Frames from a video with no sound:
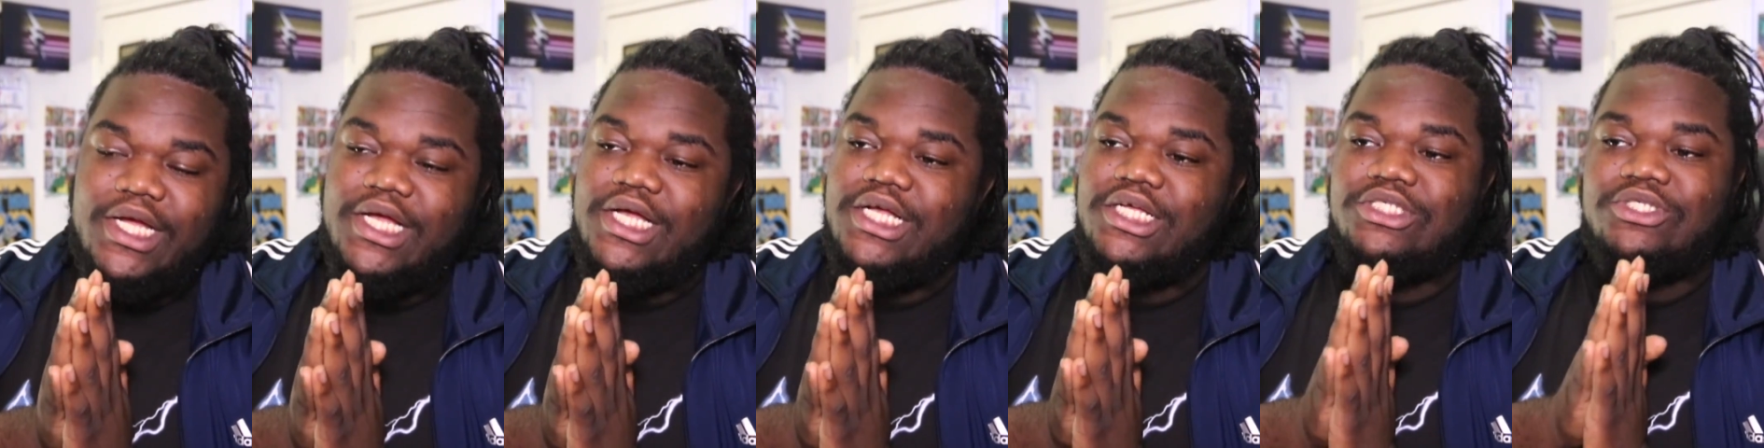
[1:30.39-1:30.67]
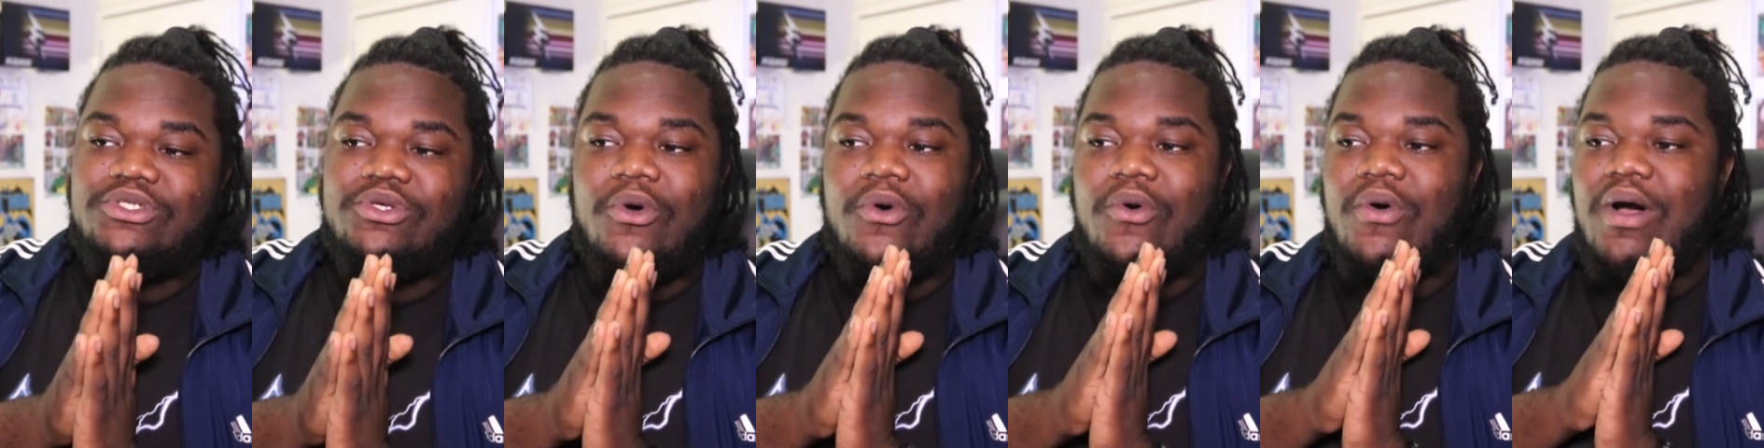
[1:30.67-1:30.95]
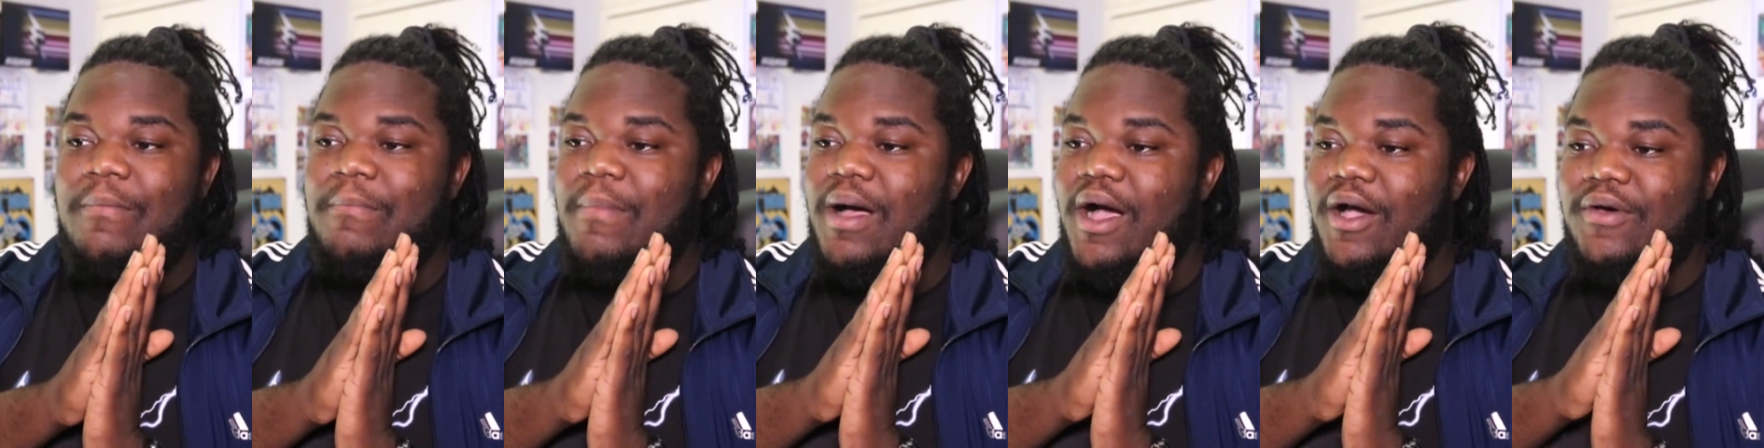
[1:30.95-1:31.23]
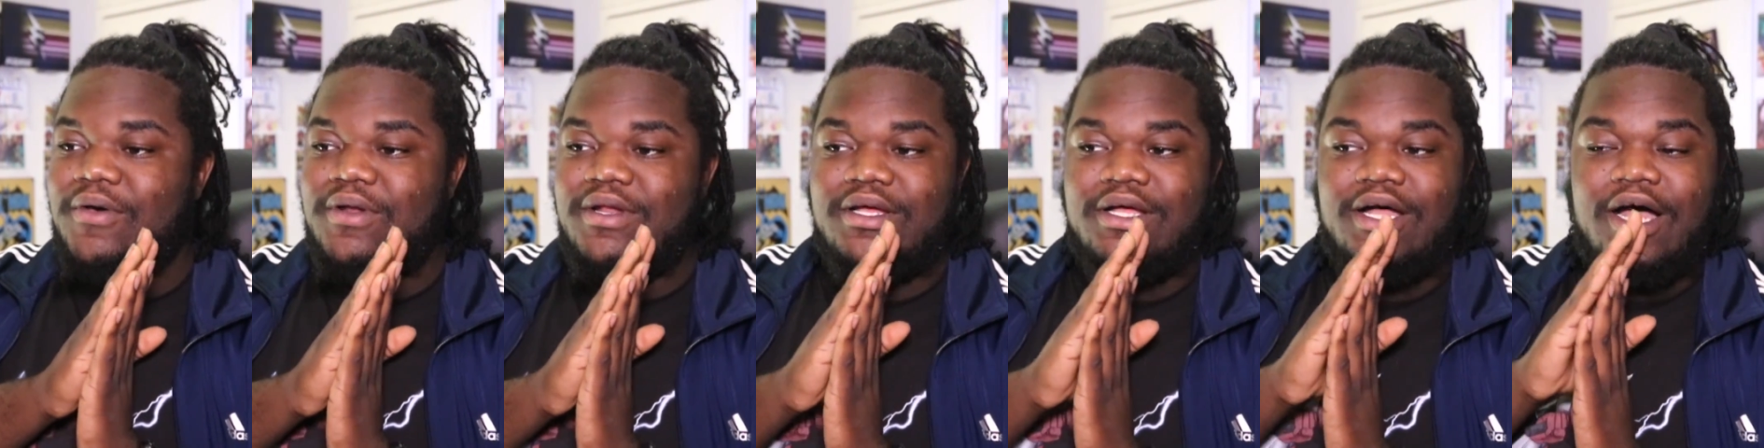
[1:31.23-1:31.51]
So I'm not
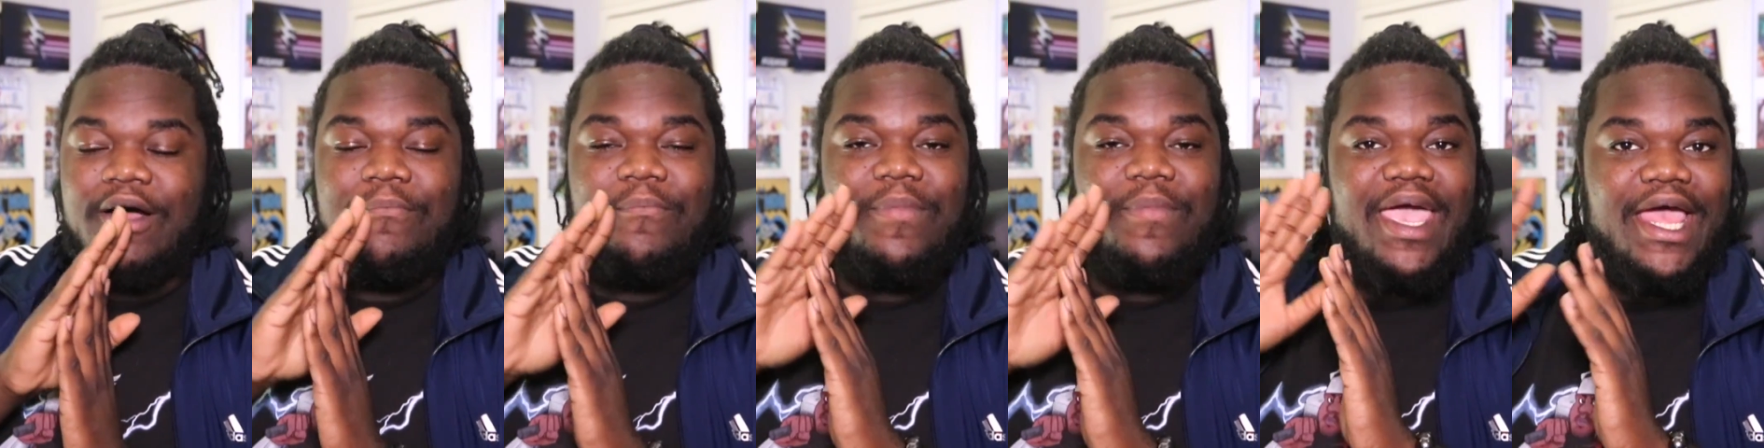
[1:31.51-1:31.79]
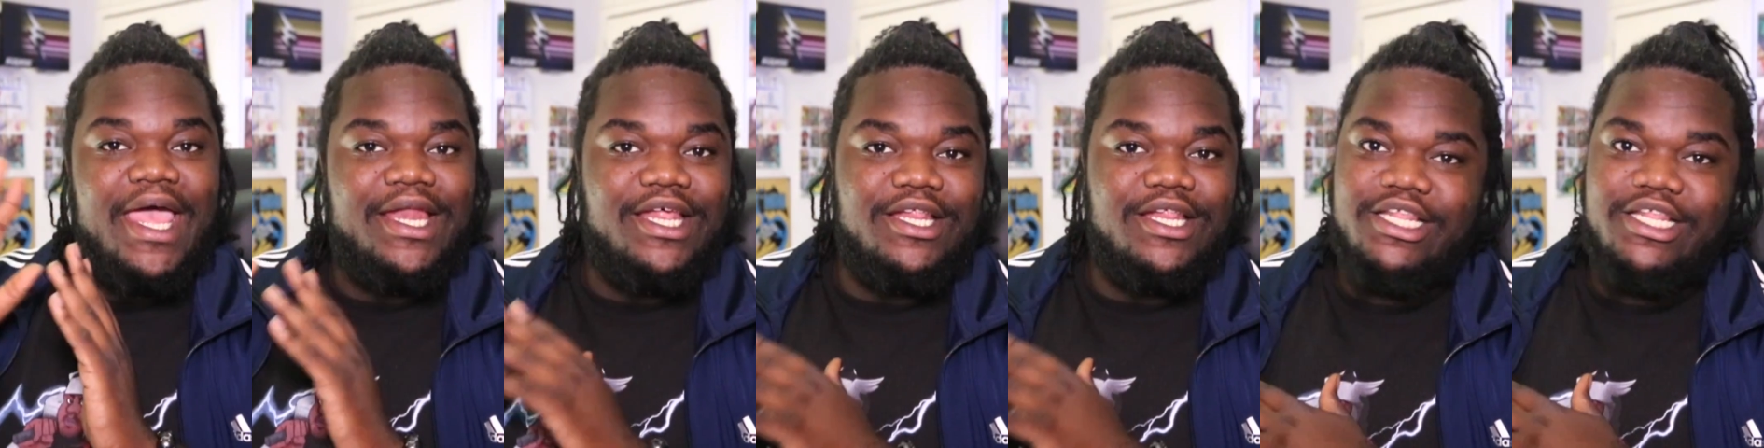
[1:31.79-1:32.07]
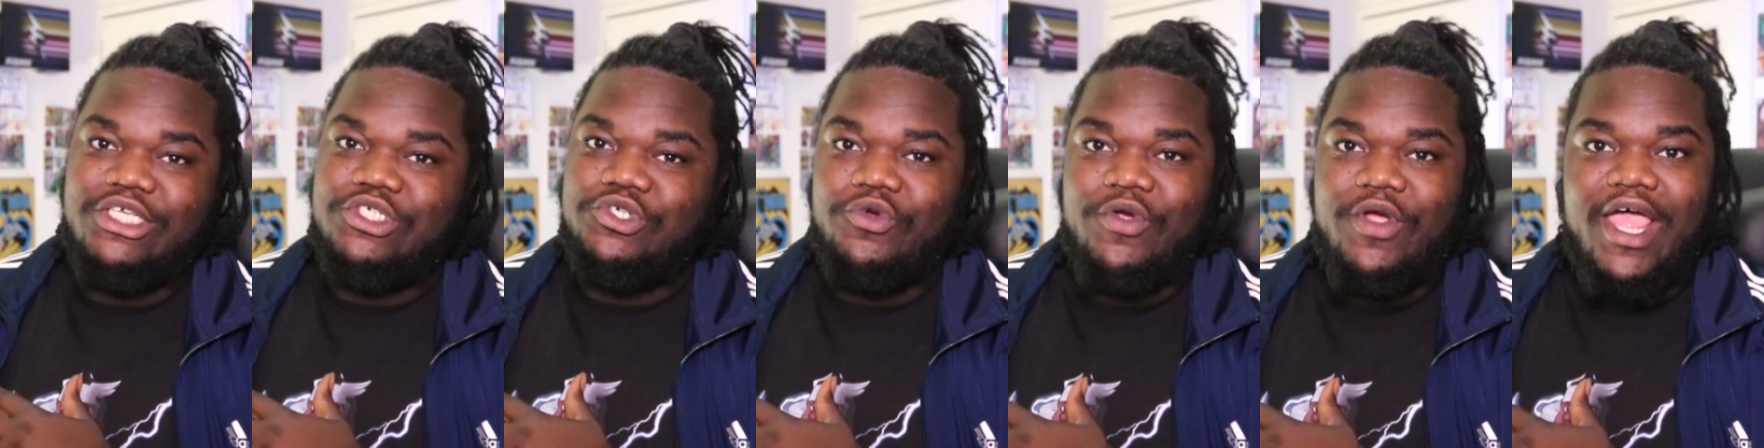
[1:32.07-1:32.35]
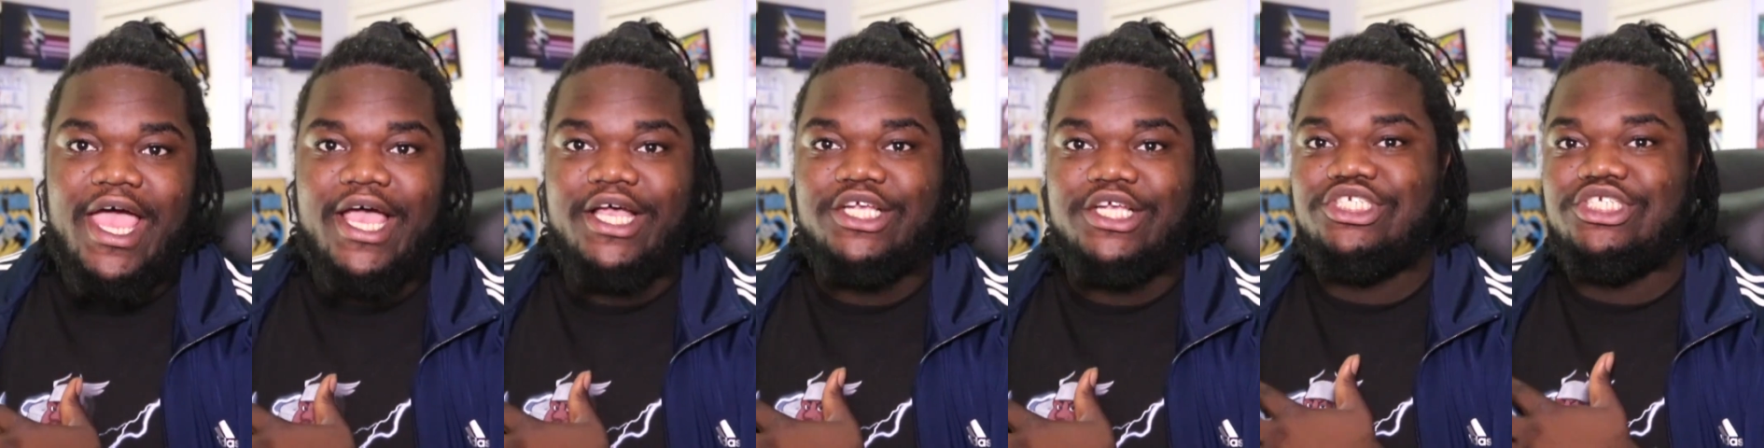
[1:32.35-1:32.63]
gonna abandon these
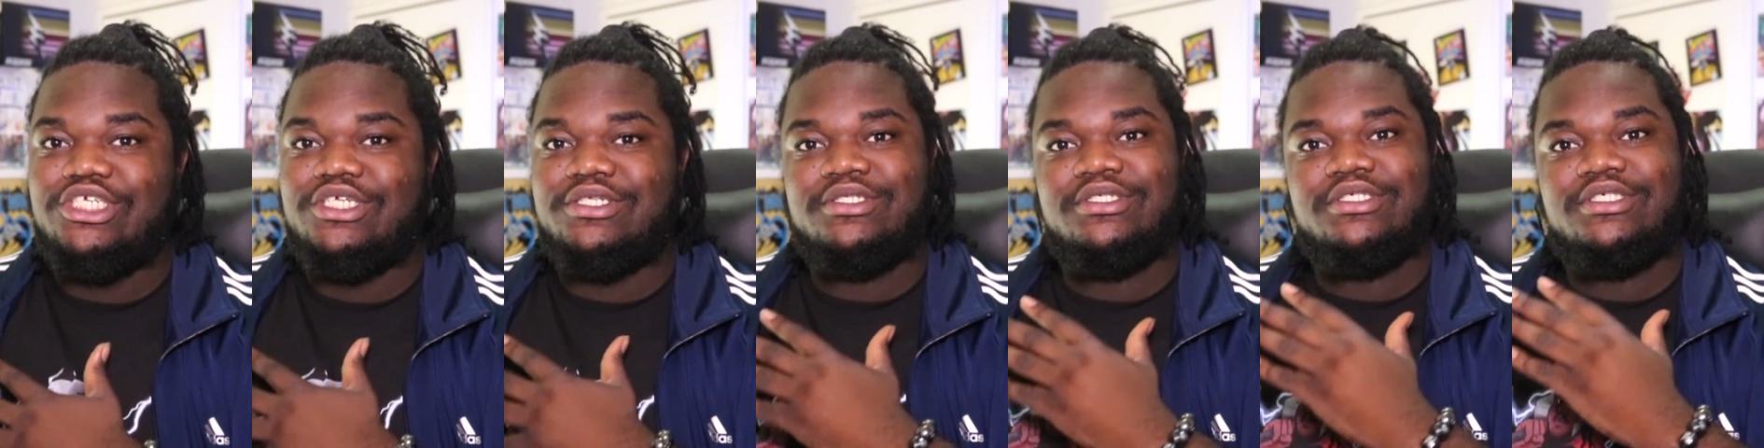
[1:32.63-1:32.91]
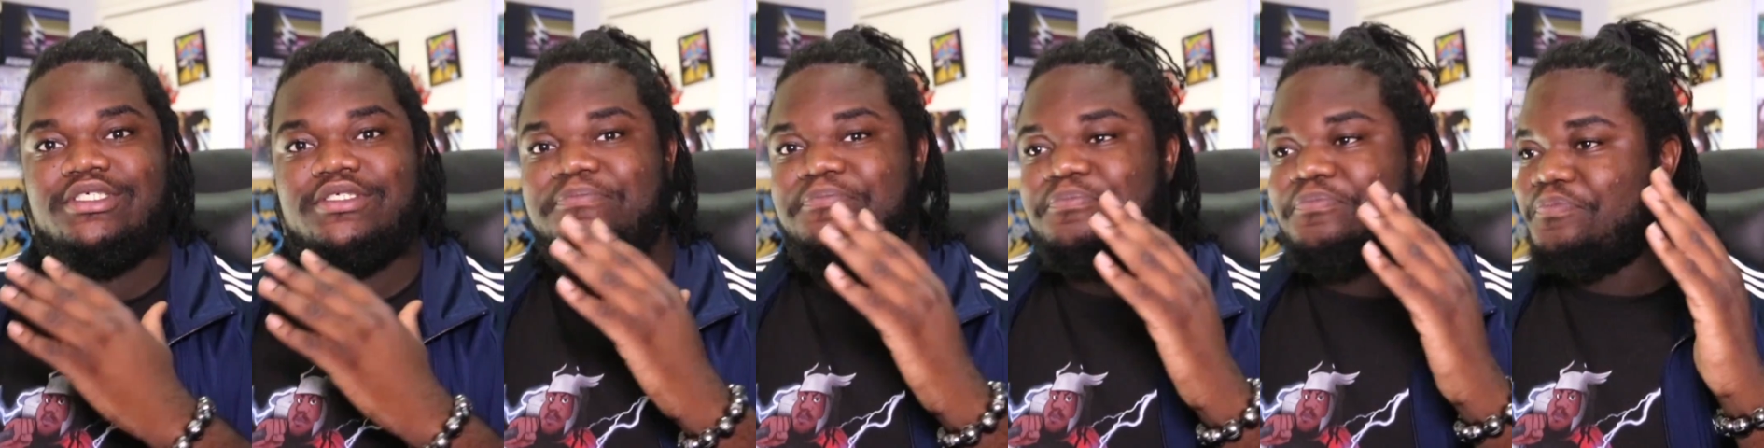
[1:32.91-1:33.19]
reactions